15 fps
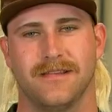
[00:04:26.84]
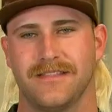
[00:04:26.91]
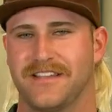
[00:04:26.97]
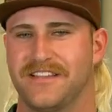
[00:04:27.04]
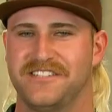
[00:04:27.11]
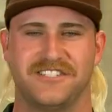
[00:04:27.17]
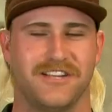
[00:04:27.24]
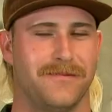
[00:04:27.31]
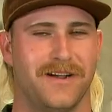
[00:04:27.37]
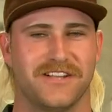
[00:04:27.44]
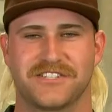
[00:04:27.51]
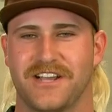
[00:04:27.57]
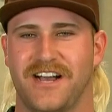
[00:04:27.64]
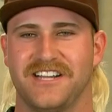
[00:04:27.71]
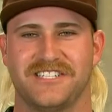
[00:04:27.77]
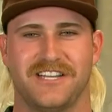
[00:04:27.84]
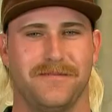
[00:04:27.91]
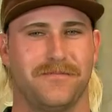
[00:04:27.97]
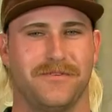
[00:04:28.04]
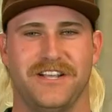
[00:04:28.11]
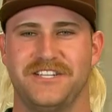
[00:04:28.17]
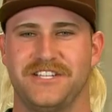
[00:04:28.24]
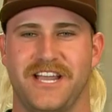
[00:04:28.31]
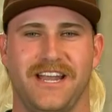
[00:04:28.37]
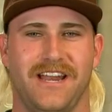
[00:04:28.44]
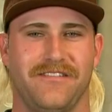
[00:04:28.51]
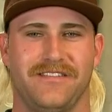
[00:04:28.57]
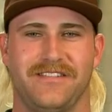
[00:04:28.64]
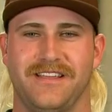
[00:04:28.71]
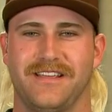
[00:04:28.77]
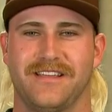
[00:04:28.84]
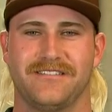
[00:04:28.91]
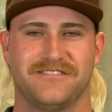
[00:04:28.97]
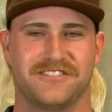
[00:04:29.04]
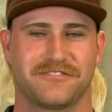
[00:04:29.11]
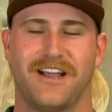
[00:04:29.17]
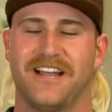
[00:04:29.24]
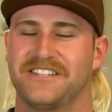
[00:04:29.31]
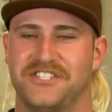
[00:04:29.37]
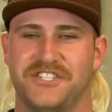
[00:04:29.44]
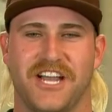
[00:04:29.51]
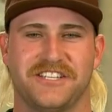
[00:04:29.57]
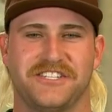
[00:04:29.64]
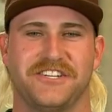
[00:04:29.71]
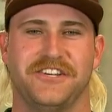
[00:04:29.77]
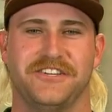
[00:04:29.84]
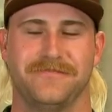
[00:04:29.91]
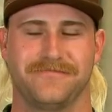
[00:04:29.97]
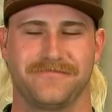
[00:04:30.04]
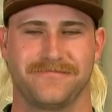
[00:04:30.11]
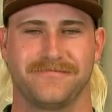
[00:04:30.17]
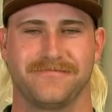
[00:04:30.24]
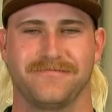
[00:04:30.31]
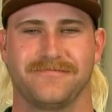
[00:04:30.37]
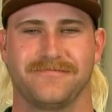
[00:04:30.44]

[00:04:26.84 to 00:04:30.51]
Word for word: Thank you so much, guys. I appreciate everything and it was great to catch you.